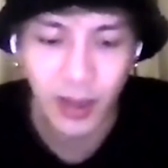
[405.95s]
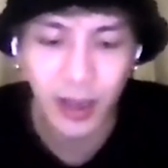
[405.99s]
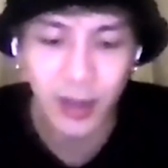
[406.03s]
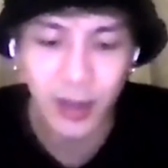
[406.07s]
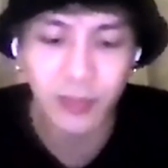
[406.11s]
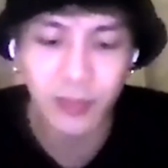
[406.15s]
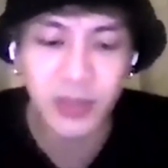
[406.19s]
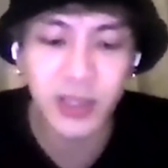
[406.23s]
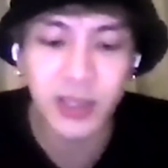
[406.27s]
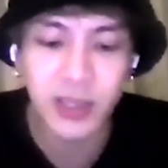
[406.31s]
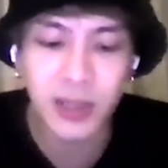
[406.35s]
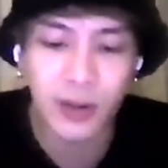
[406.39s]

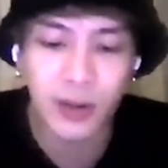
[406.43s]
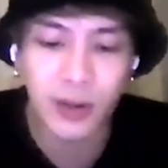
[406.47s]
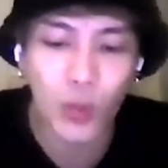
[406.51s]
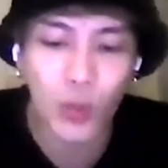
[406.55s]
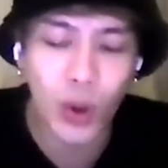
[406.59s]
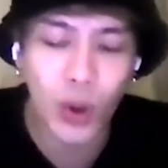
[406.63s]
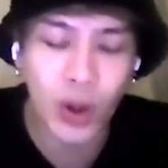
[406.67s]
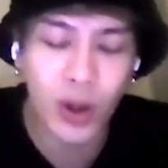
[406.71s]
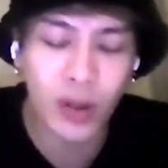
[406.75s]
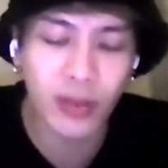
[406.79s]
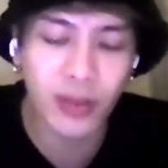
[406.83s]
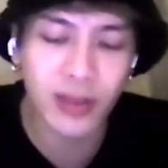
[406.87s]
I'm still
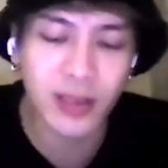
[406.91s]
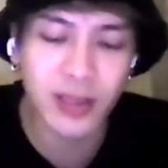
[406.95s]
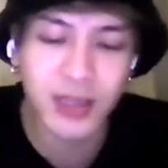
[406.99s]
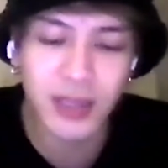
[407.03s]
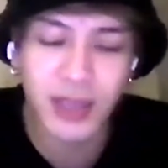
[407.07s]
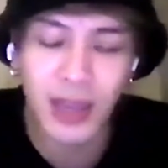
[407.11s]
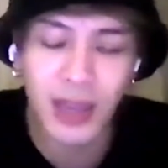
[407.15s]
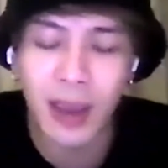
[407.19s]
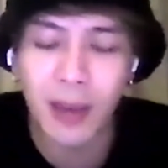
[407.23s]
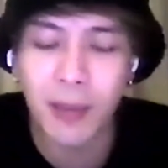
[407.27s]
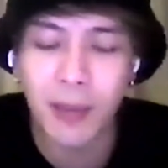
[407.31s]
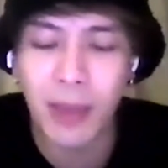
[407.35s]
wearing the
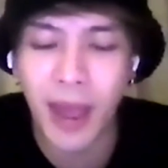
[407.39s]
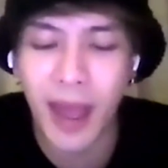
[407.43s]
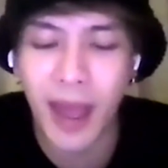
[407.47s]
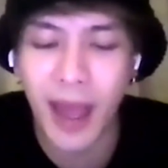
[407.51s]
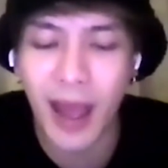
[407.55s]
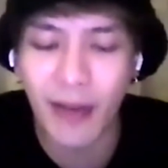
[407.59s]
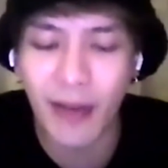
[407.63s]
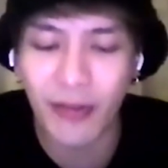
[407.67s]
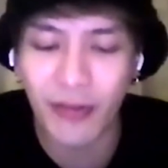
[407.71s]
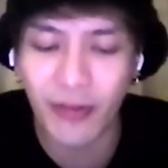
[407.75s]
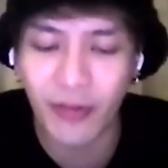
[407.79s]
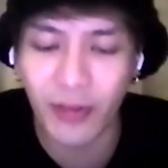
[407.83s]
same
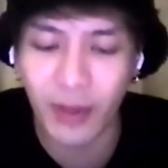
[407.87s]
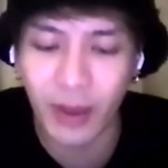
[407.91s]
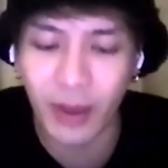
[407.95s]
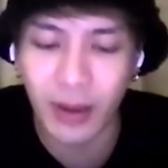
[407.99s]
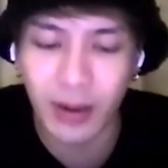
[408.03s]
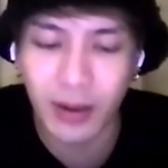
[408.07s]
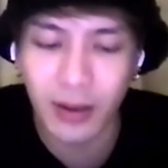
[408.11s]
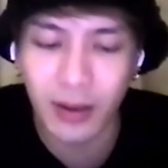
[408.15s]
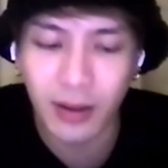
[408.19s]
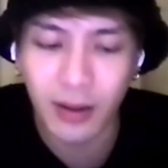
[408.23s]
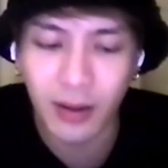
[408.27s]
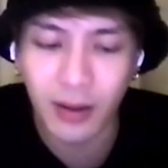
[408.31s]

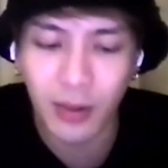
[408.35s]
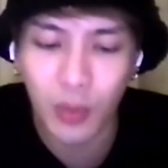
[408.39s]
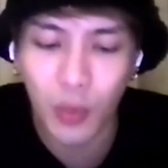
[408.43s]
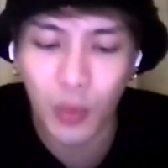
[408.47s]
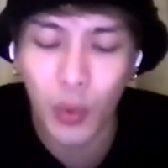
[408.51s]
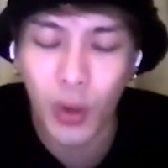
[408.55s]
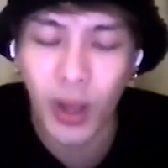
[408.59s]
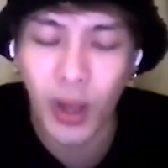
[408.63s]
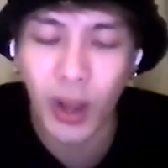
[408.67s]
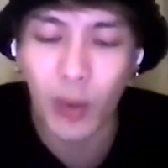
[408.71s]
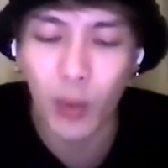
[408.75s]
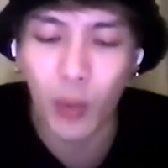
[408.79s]
outfit
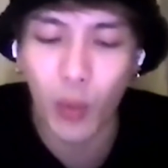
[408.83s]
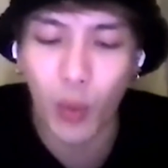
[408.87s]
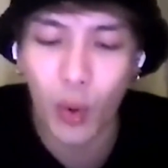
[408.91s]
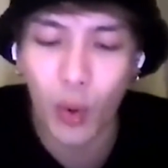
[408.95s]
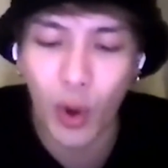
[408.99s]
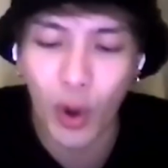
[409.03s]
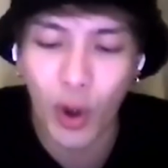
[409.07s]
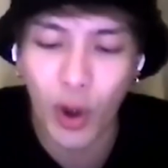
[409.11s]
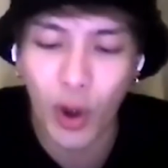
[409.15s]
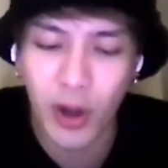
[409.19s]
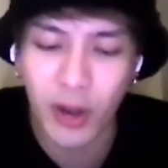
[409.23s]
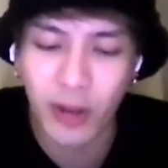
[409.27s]
what I
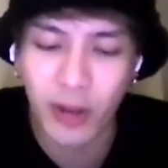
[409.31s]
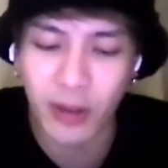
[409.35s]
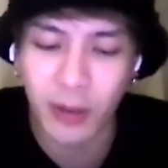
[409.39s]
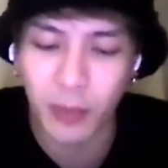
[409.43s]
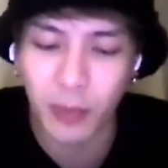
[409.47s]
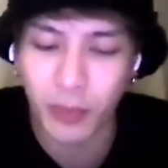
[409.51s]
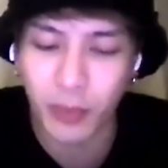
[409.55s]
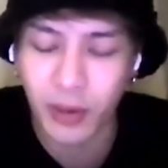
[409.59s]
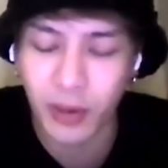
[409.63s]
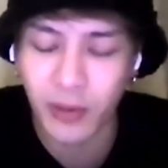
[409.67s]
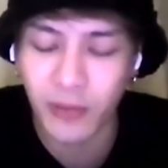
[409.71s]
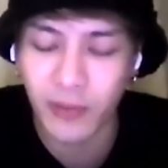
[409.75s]
wore in the
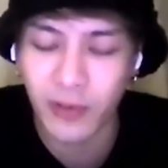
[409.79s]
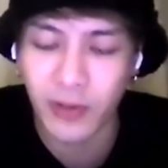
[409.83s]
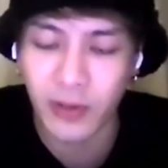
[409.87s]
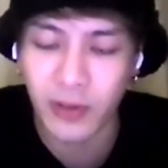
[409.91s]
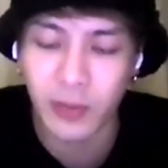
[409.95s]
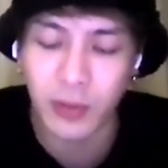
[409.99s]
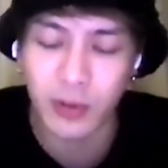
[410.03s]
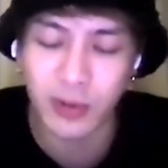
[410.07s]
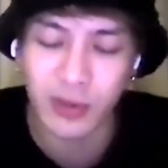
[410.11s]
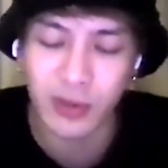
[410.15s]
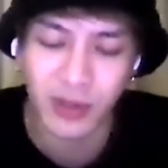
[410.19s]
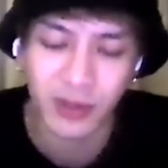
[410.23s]
previous
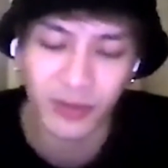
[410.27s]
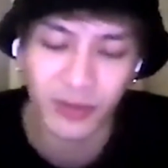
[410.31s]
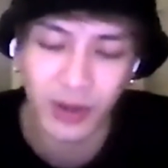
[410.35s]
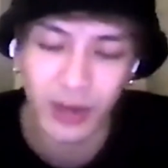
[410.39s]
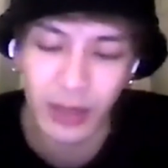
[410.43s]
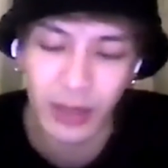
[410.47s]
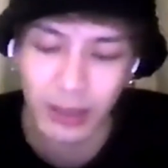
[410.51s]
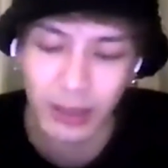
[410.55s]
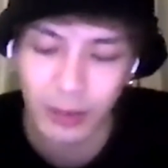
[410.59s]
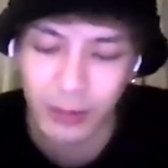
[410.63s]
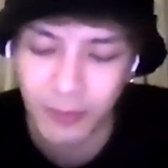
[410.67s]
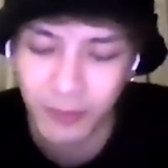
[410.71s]
music
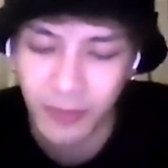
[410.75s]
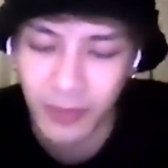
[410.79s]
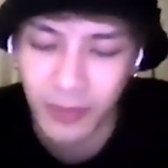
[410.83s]
video.